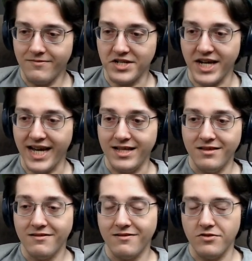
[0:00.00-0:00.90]
Which
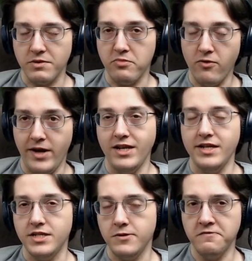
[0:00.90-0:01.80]
again, the point
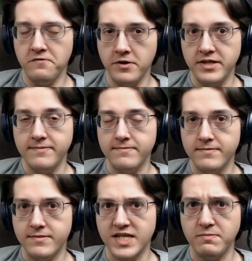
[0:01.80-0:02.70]
is to avoid
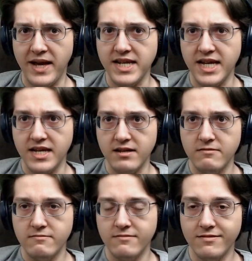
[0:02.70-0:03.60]
spending